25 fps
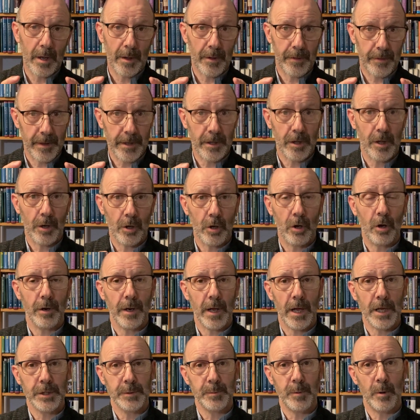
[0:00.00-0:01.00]
uh, thing that God
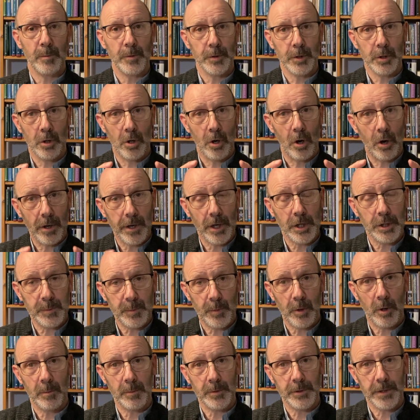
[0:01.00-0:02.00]
has promised. God has
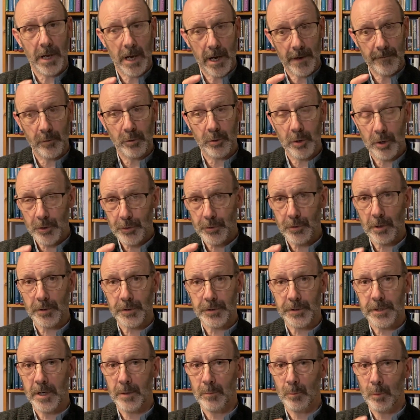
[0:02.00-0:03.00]
promised that everyone who
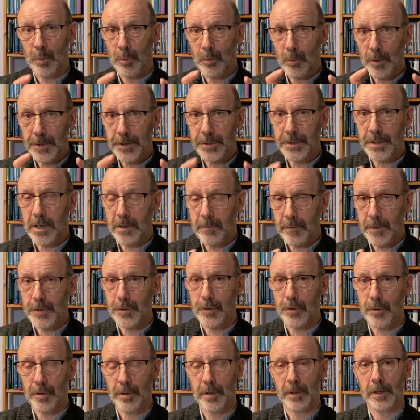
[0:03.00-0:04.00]
trusts him will receive
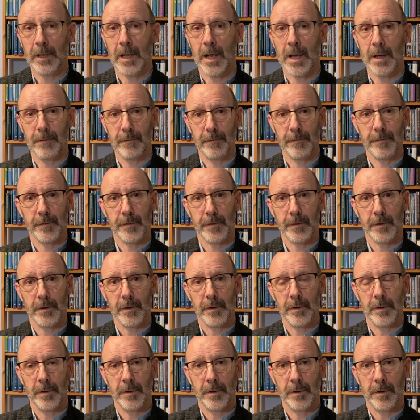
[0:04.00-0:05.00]
eternal life.
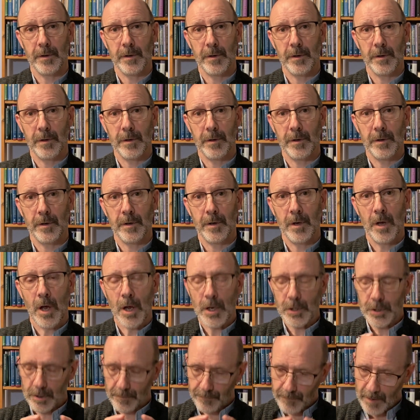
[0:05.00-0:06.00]

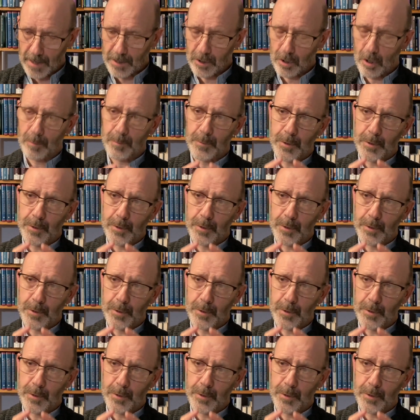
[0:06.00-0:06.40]
So if I come